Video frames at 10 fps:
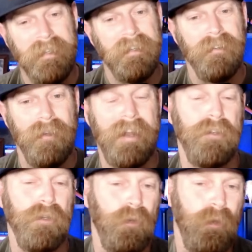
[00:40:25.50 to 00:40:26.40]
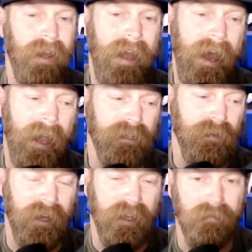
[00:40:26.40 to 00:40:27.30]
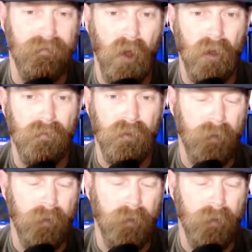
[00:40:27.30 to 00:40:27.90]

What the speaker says: You got to act, you got to get involved, you got